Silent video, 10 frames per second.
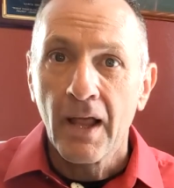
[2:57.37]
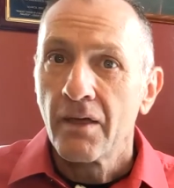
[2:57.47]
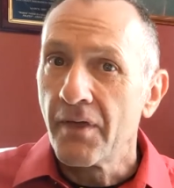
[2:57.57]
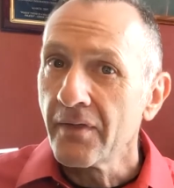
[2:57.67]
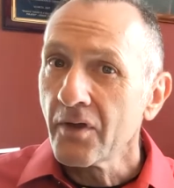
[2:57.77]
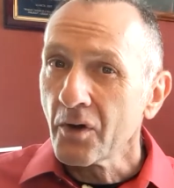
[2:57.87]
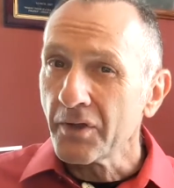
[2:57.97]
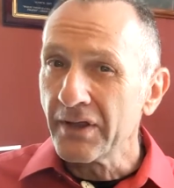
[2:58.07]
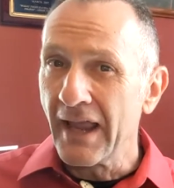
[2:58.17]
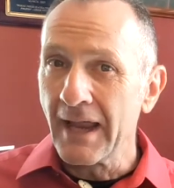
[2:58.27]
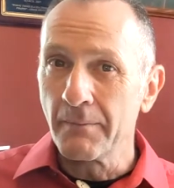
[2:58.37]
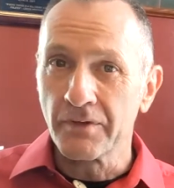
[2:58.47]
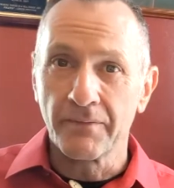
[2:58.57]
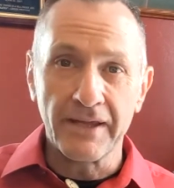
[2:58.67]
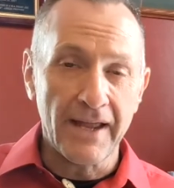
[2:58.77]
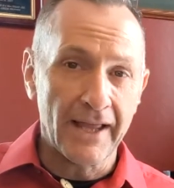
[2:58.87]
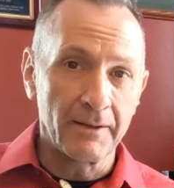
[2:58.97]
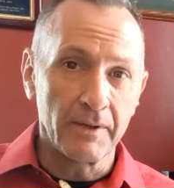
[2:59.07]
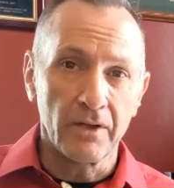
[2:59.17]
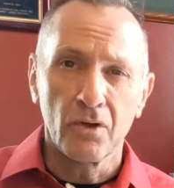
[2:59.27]
Then there are the names of the
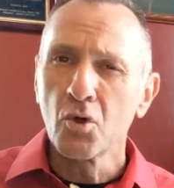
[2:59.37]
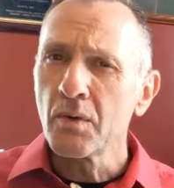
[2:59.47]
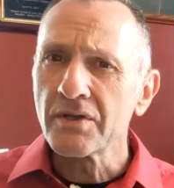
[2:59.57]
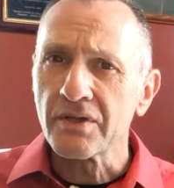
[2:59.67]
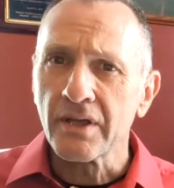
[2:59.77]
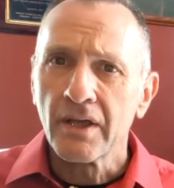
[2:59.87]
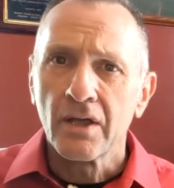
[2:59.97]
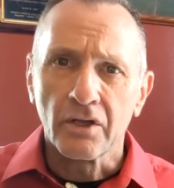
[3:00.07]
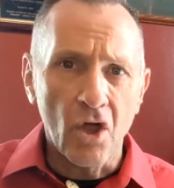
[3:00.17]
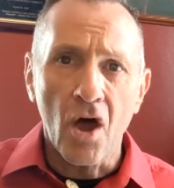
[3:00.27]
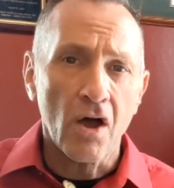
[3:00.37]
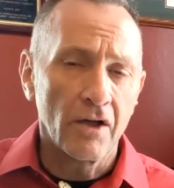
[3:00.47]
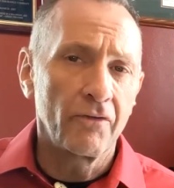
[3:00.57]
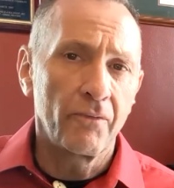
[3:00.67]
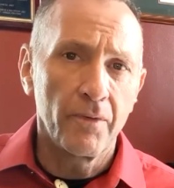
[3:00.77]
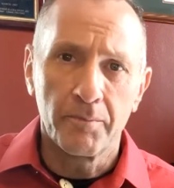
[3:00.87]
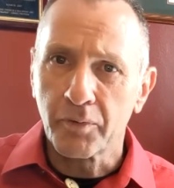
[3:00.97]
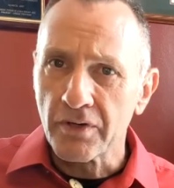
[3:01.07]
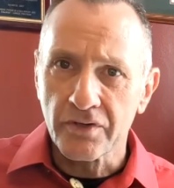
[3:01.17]
enemy. Who is the Gog of the prince